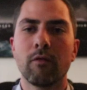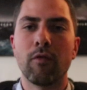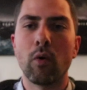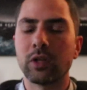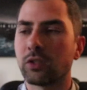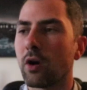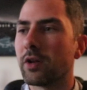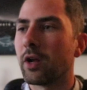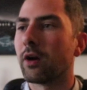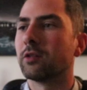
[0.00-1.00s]
focused
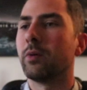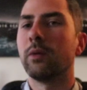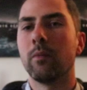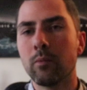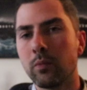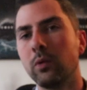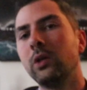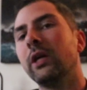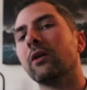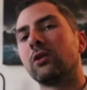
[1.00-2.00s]
on here as we
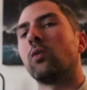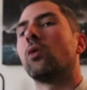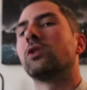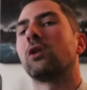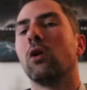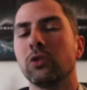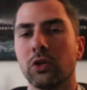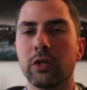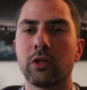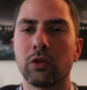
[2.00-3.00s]
gear towards
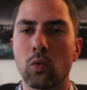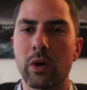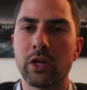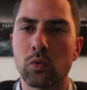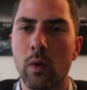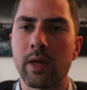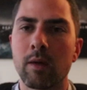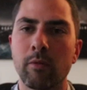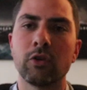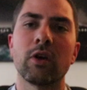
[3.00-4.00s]
closer into
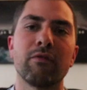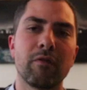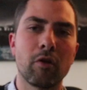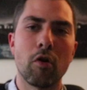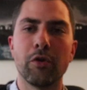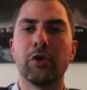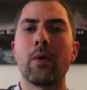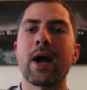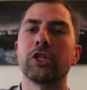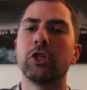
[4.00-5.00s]
2020 and we try to figure out the
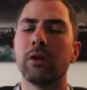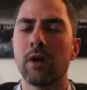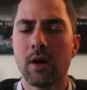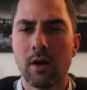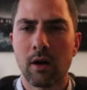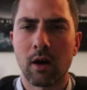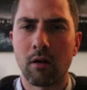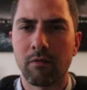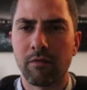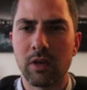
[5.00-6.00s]
direction
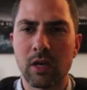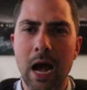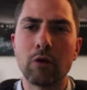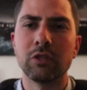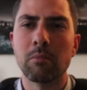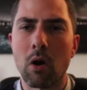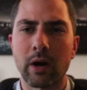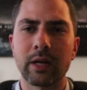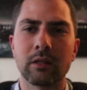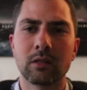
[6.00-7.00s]
of the housing
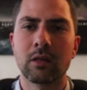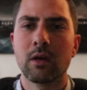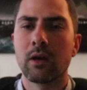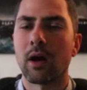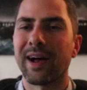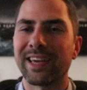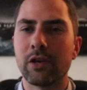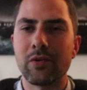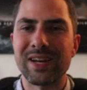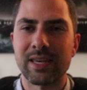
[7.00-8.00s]
markets
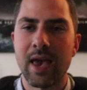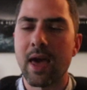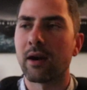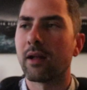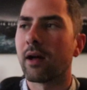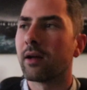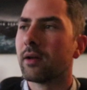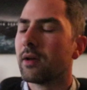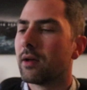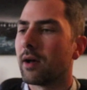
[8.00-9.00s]
here in Canada.
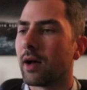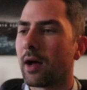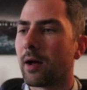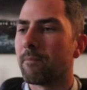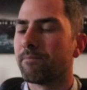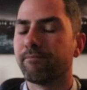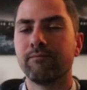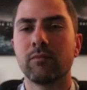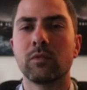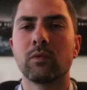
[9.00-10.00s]
That's
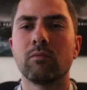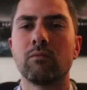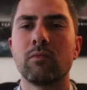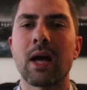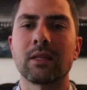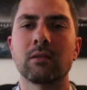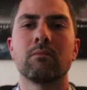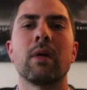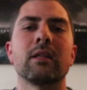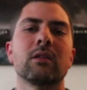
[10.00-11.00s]

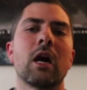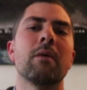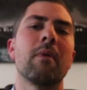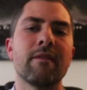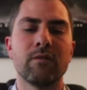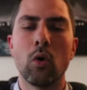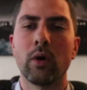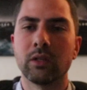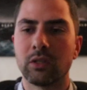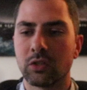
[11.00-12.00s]
kind of my
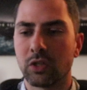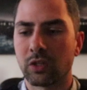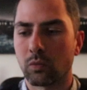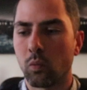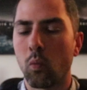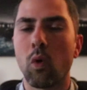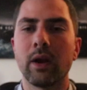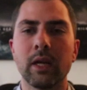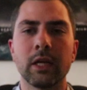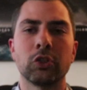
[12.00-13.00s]
focus, is just
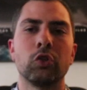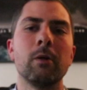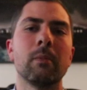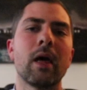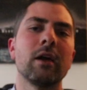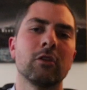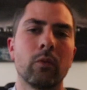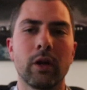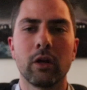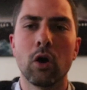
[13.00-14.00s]
what extreme lengths
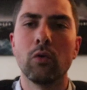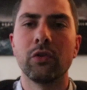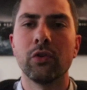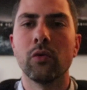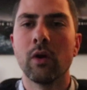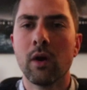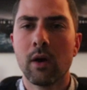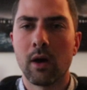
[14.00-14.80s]
are we going to go to